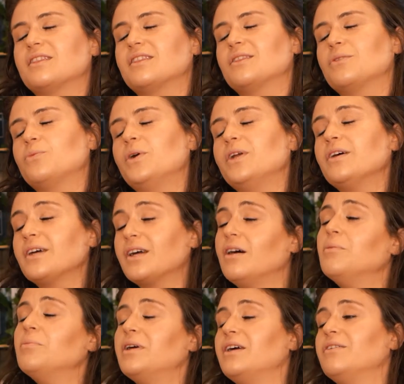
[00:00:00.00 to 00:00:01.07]
when I
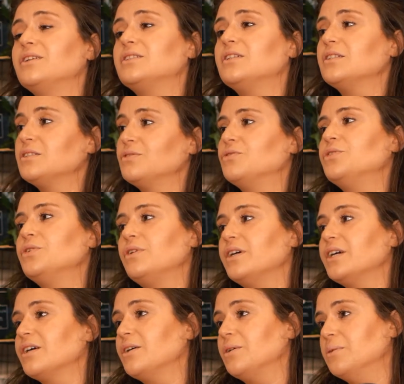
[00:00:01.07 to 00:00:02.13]
come here, it doesn't feel
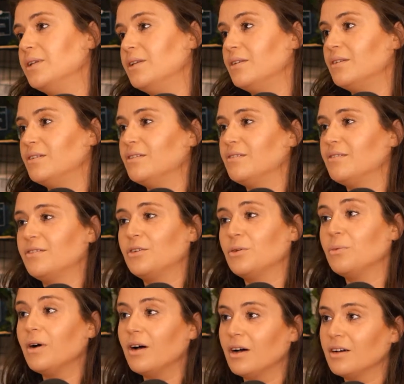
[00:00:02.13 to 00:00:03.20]
like going to
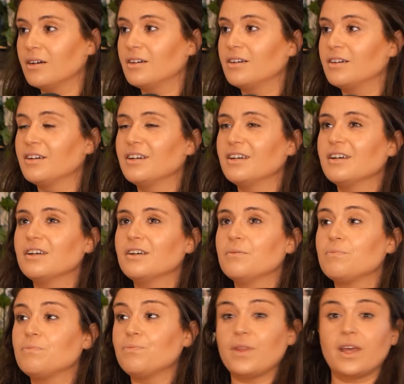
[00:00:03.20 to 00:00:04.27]
work.
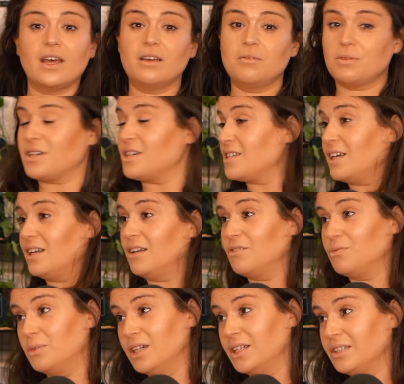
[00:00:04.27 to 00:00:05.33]
A, because I love
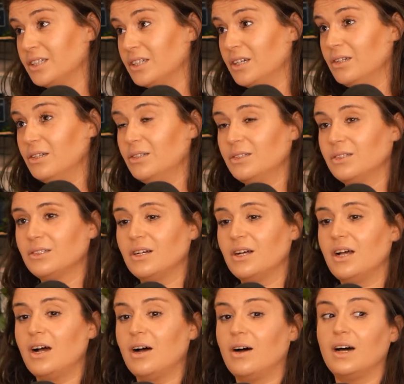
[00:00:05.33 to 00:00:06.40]
what I do.
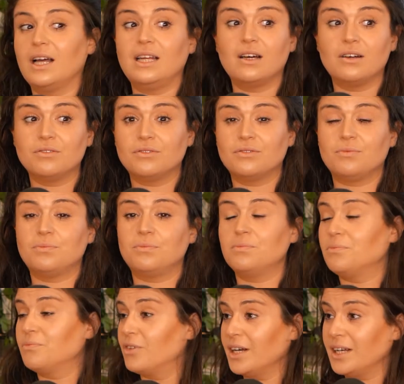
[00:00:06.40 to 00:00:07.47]
I love
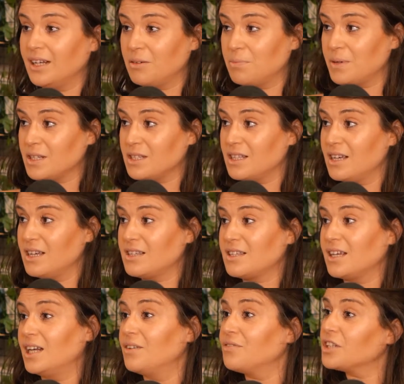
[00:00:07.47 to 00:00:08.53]
running a business. I
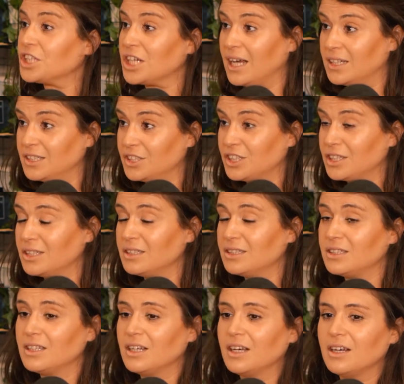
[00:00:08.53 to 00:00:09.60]
love the challenges.
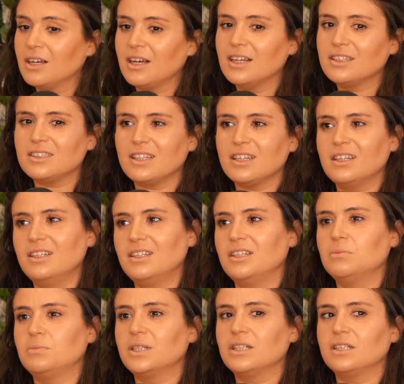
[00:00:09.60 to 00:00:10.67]
And secondly,
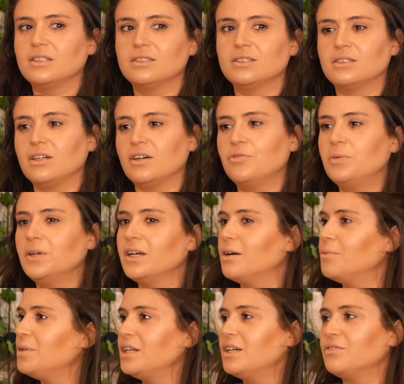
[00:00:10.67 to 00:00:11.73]
because I've been
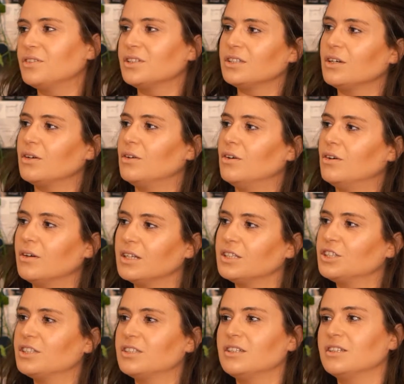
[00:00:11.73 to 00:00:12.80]
coming here for so long, it
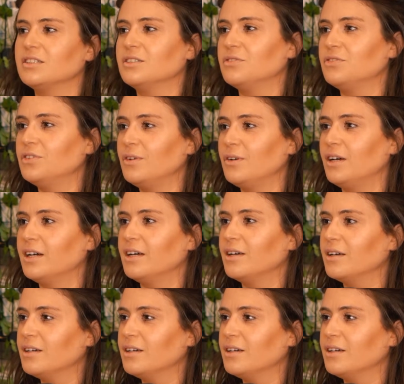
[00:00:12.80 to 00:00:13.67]
just doesn't feel like